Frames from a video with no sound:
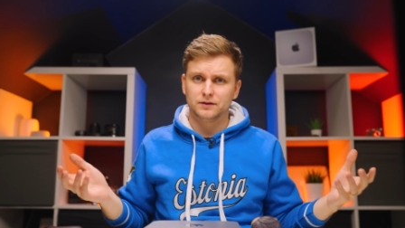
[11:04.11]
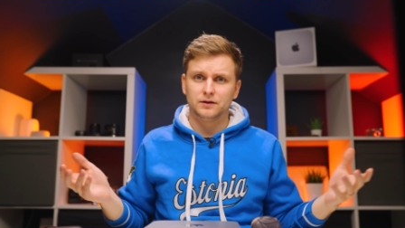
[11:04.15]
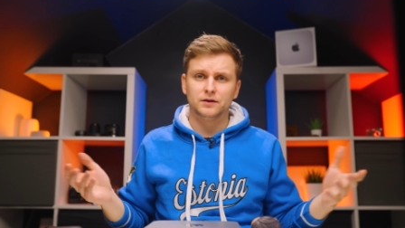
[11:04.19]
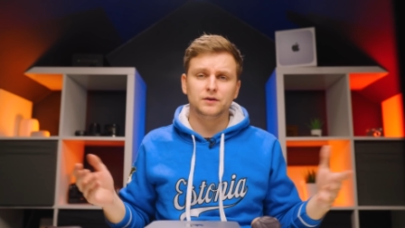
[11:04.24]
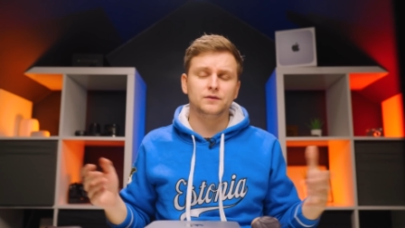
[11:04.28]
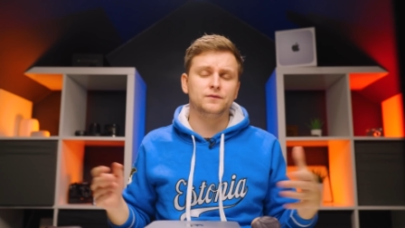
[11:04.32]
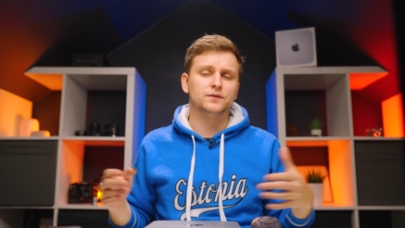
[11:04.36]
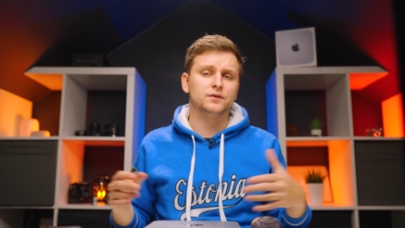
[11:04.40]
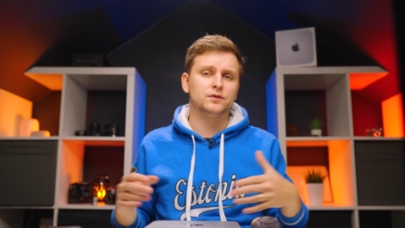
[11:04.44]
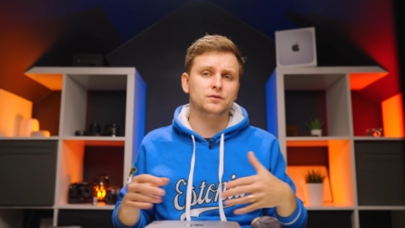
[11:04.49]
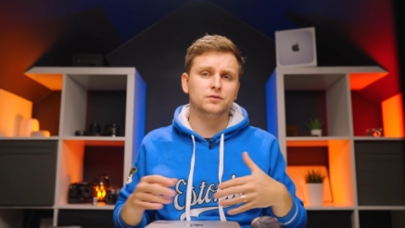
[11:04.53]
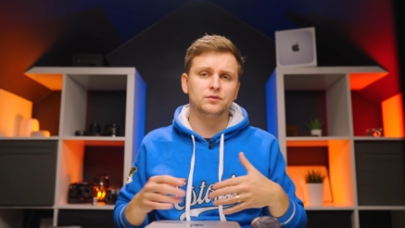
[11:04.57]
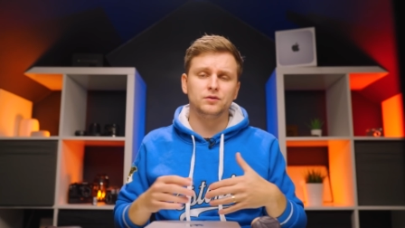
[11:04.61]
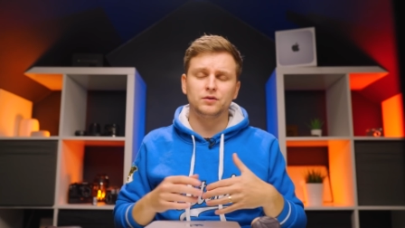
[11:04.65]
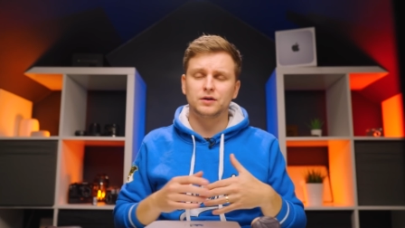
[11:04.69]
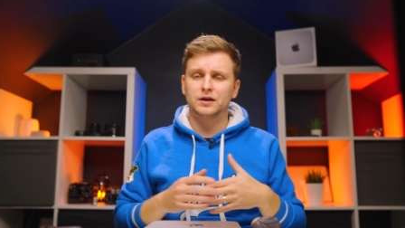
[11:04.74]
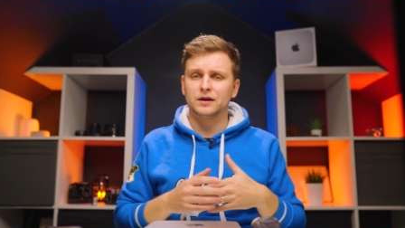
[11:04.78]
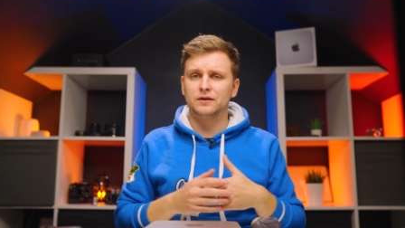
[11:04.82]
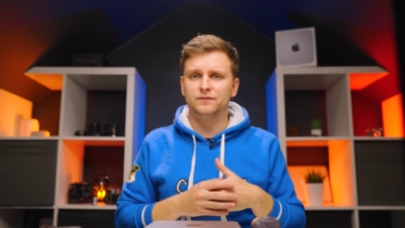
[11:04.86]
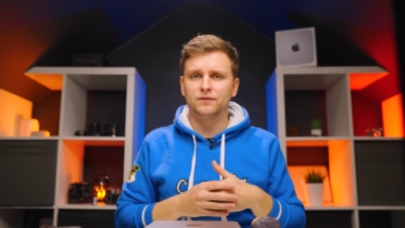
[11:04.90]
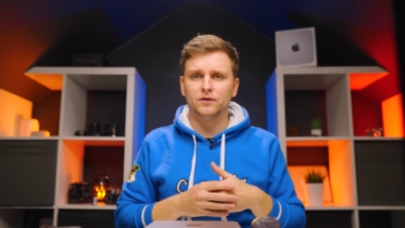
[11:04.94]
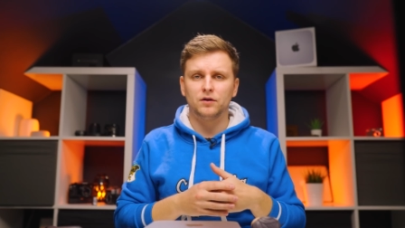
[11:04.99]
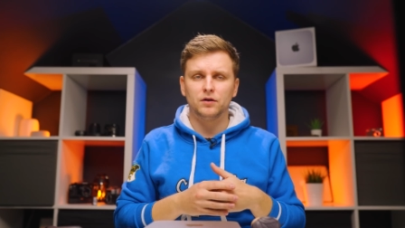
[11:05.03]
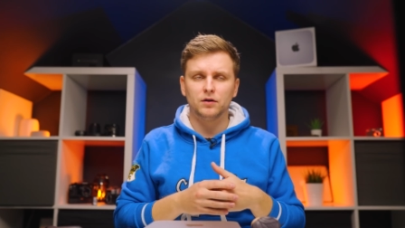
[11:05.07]
And if you're
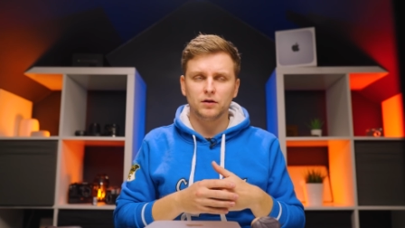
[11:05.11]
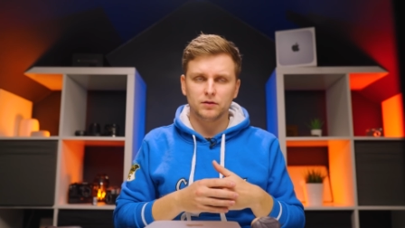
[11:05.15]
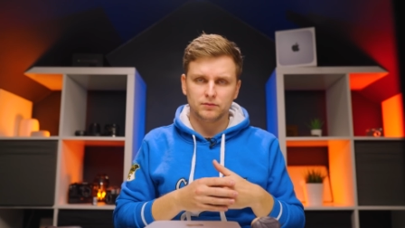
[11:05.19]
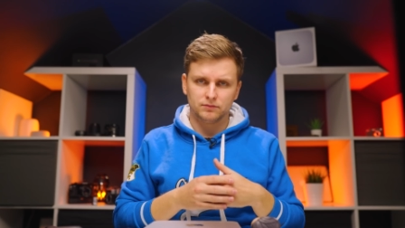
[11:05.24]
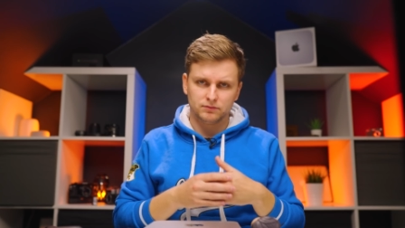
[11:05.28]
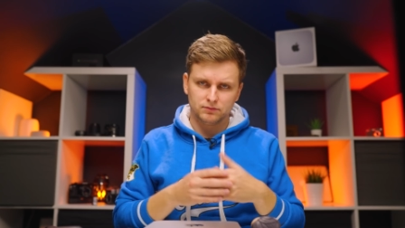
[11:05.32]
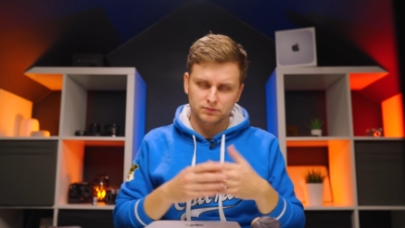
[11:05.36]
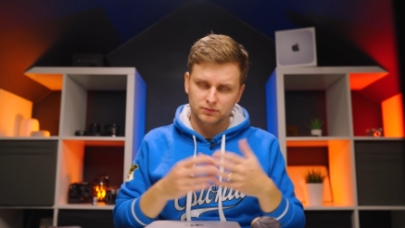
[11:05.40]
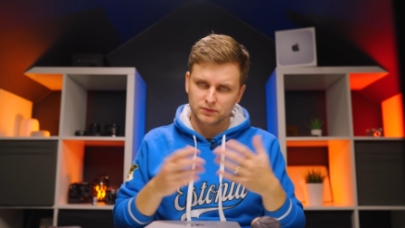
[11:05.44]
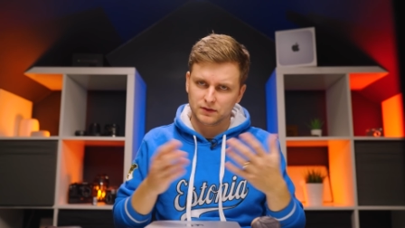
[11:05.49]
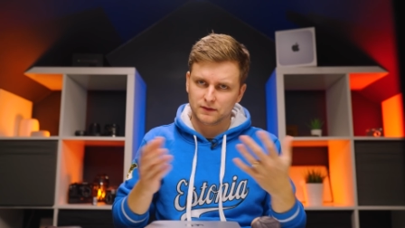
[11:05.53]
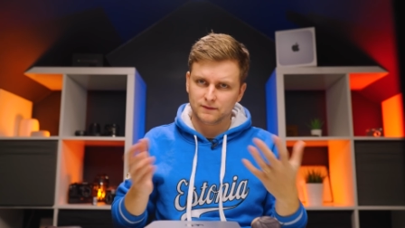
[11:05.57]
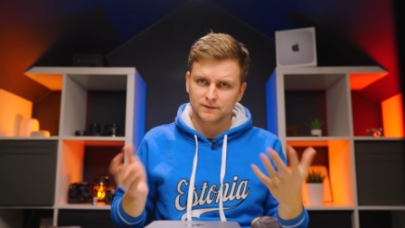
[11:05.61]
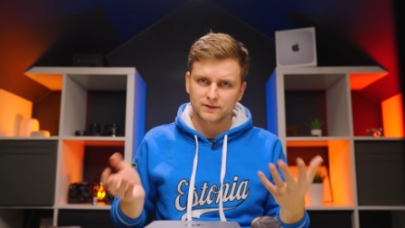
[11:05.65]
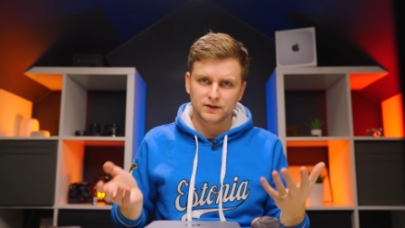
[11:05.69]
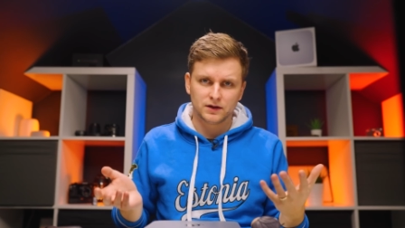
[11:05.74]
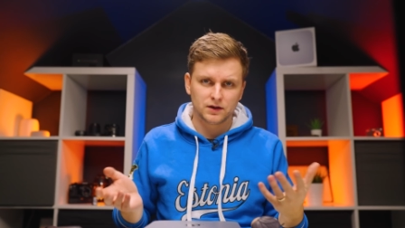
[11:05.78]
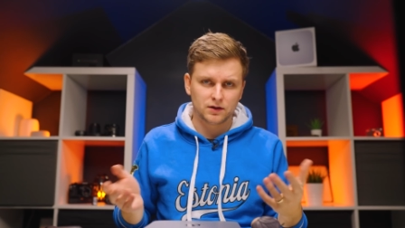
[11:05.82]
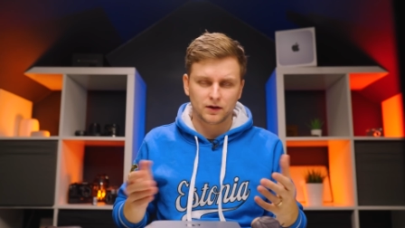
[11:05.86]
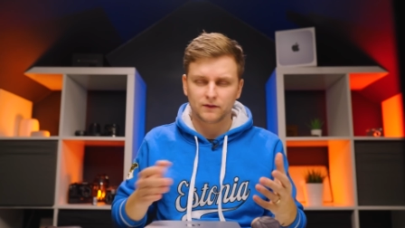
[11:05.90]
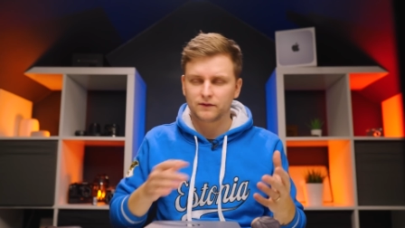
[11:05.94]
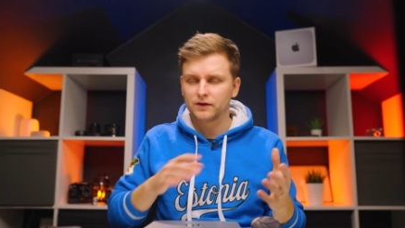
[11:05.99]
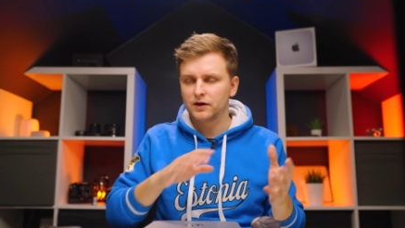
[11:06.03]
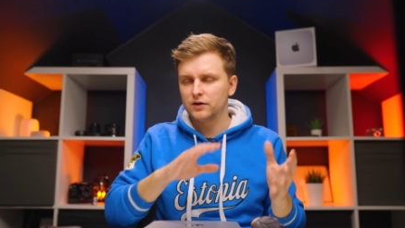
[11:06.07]
looking for the
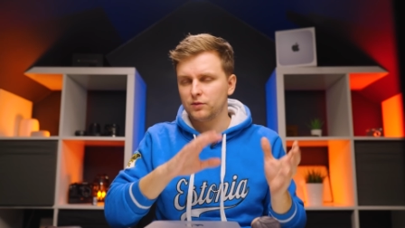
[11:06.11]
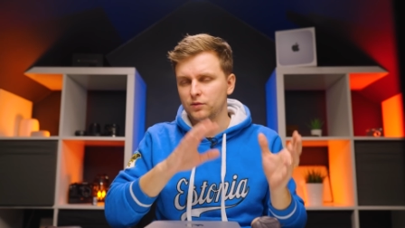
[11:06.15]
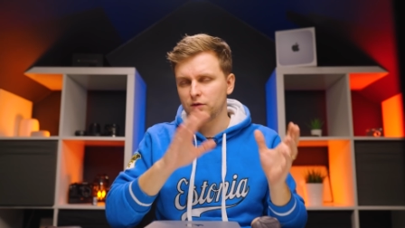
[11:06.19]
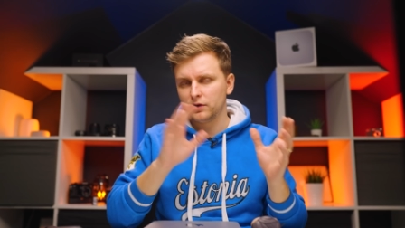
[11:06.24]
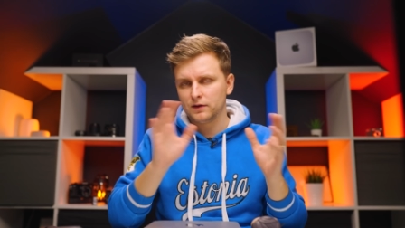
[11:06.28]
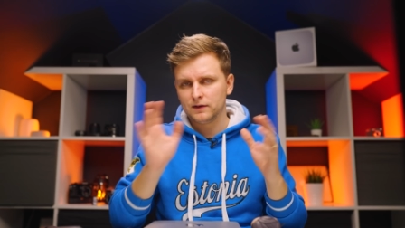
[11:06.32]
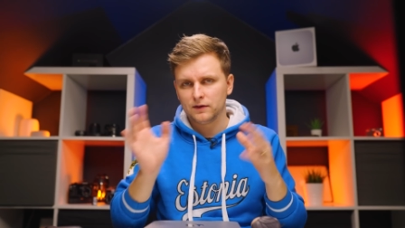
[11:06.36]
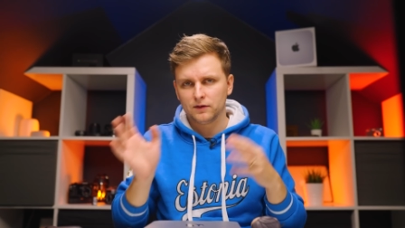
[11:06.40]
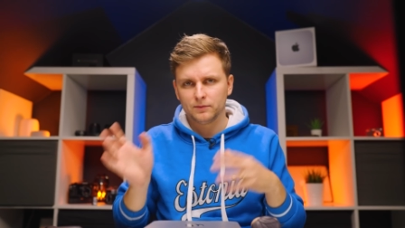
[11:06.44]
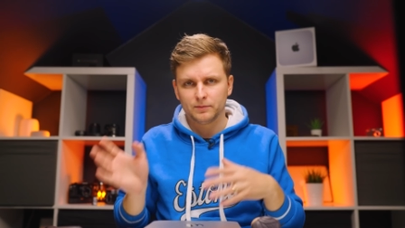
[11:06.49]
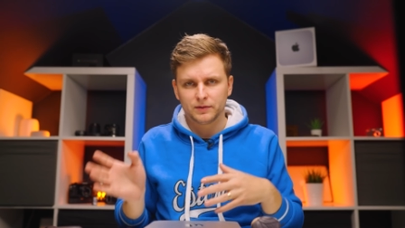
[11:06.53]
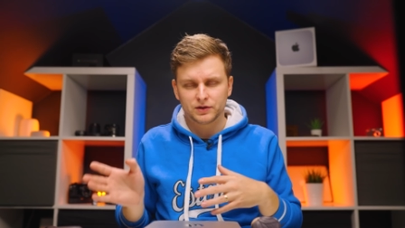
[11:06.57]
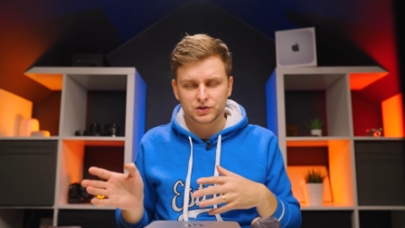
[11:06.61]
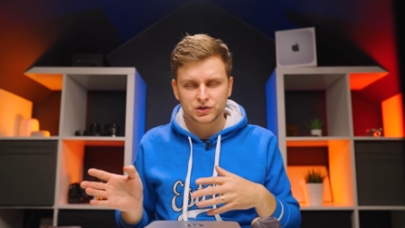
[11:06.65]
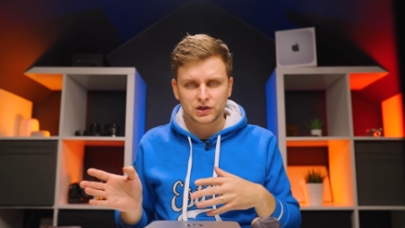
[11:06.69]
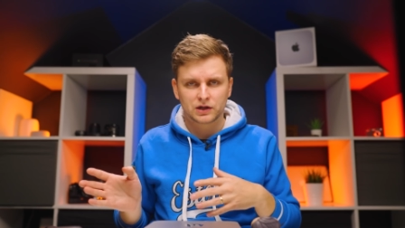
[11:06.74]
video, I've got one on my